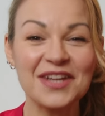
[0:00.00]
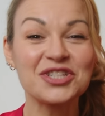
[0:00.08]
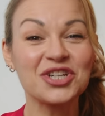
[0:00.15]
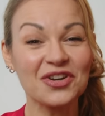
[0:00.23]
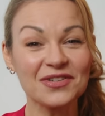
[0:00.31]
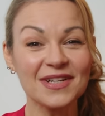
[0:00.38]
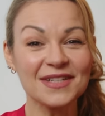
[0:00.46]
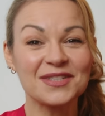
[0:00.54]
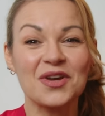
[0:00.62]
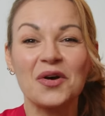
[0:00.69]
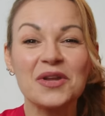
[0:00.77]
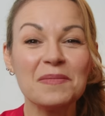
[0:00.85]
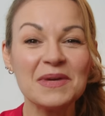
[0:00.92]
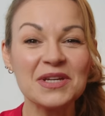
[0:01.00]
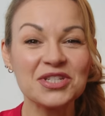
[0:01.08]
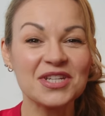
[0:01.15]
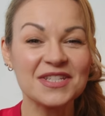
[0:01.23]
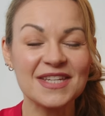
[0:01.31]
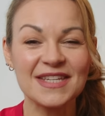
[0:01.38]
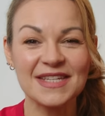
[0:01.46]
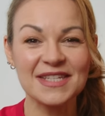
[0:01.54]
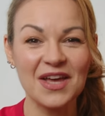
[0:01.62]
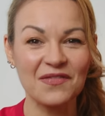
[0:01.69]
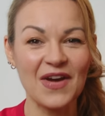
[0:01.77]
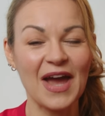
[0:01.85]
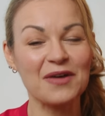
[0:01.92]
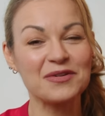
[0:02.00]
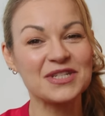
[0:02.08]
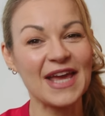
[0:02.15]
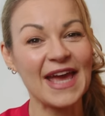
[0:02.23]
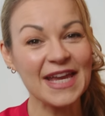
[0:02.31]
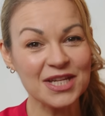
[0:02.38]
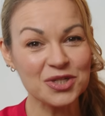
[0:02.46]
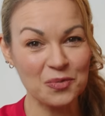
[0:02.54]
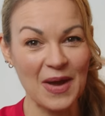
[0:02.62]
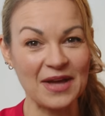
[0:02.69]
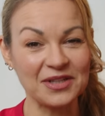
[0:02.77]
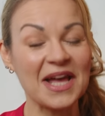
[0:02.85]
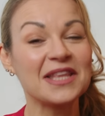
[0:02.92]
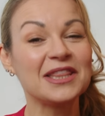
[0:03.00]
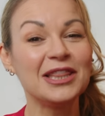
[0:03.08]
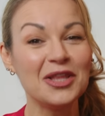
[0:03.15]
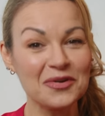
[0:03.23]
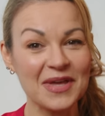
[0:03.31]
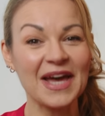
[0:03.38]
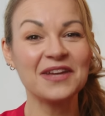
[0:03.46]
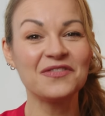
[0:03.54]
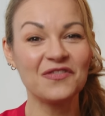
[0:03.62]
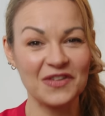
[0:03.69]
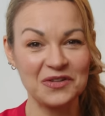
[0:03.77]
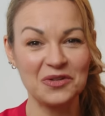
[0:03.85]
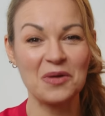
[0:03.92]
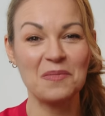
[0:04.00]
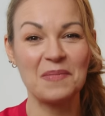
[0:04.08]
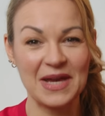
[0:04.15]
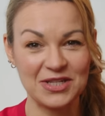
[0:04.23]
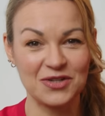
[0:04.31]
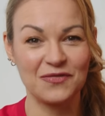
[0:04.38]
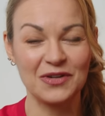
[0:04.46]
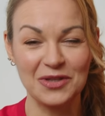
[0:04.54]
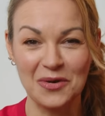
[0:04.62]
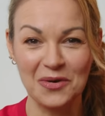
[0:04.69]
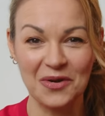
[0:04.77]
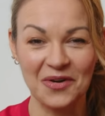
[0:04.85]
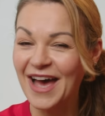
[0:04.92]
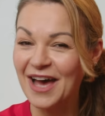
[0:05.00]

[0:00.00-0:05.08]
a journalist on a mission to discover how to age well and look and feel better for longer.